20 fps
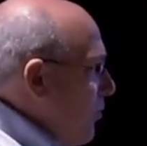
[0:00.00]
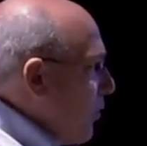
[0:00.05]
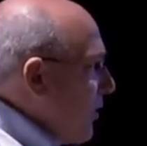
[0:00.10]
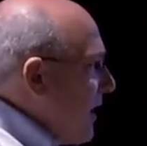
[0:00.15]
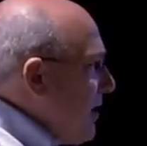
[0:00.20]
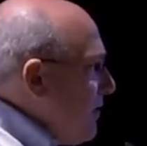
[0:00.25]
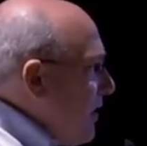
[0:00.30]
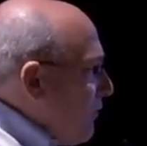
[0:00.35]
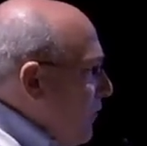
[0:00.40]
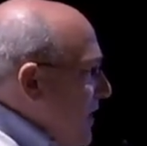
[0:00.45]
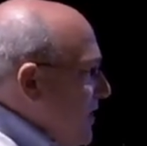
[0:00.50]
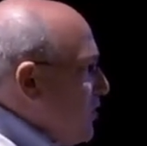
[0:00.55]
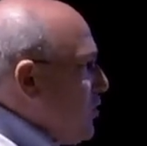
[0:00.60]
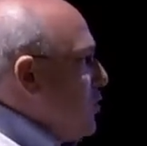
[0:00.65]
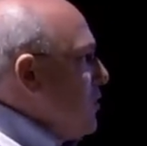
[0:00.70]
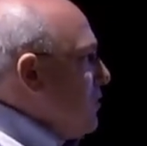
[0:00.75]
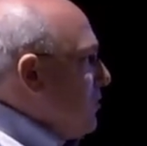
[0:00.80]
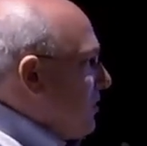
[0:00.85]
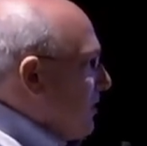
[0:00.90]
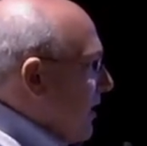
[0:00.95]
Well, even if we
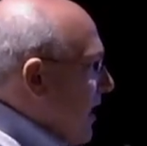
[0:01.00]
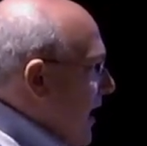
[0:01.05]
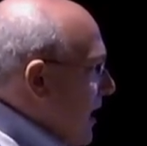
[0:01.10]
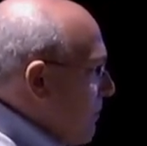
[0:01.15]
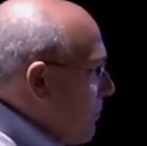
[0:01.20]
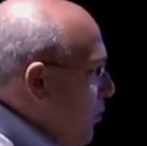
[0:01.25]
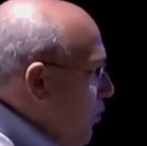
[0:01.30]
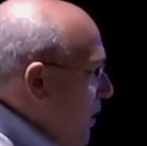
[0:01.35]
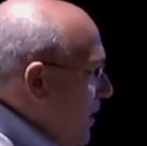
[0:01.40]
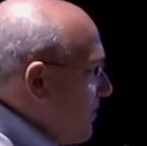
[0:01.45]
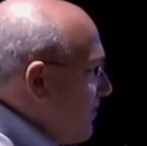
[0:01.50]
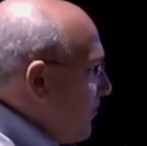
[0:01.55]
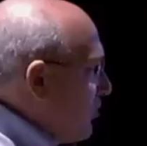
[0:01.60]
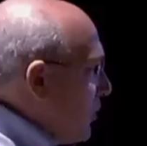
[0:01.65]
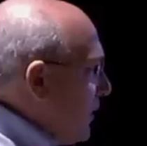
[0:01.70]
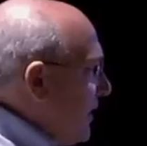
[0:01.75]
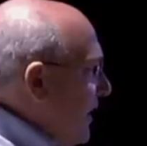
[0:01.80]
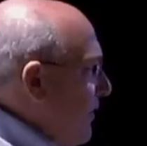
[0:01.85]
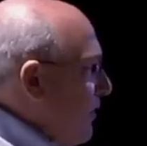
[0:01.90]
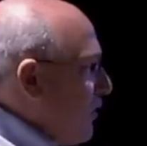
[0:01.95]
do use a lot of
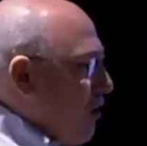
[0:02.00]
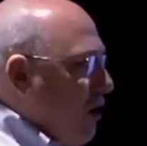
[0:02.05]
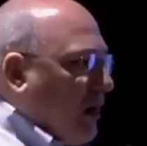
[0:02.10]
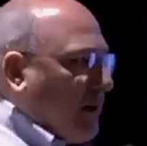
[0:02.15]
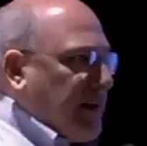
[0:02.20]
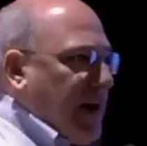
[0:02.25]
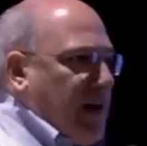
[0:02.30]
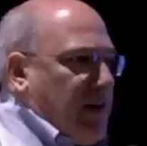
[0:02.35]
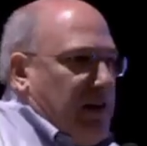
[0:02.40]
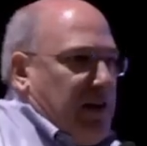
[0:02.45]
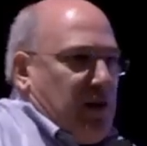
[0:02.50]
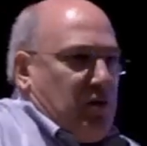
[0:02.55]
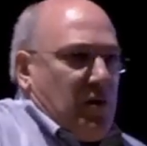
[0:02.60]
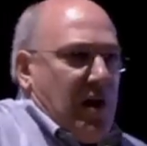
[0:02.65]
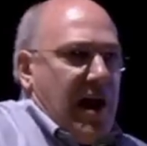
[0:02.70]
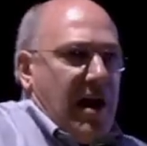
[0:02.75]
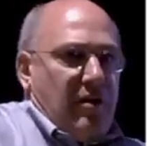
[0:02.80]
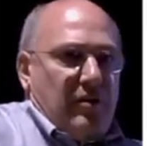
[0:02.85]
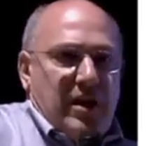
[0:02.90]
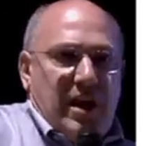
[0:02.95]
poisons, we leave it all down in the
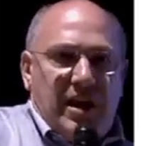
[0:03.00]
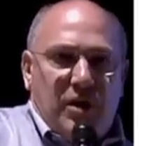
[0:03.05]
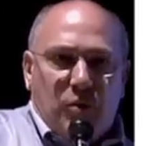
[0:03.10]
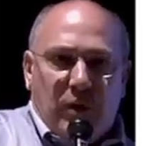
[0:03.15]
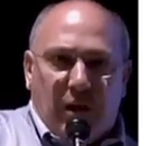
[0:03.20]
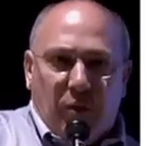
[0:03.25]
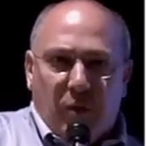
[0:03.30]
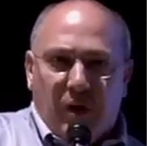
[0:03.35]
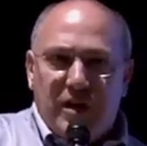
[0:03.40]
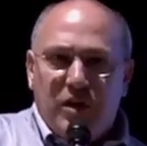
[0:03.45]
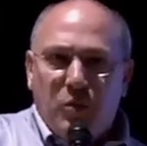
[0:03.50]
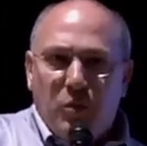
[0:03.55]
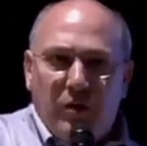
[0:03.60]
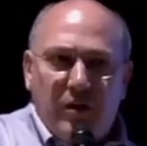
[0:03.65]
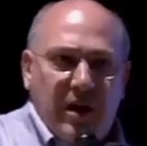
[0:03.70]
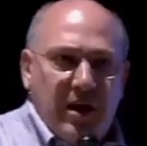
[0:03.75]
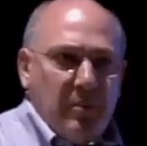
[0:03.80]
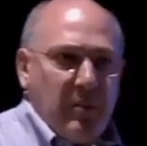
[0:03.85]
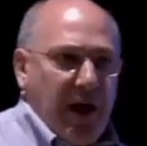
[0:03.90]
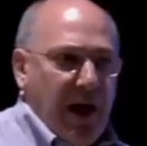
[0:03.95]
ground anyway. What are you
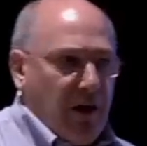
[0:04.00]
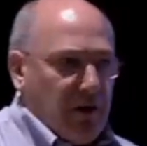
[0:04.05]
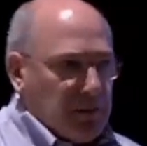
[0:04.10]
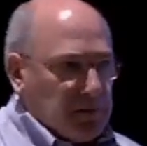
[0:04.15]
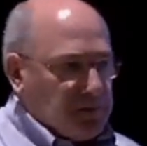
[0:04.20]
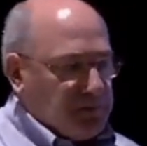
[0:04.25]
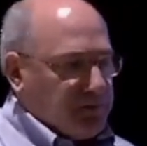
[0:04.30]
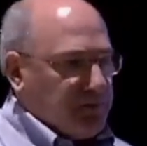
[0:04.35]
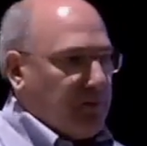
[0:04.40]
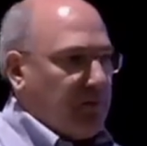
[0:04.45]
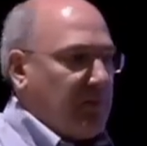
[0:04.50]
worried about?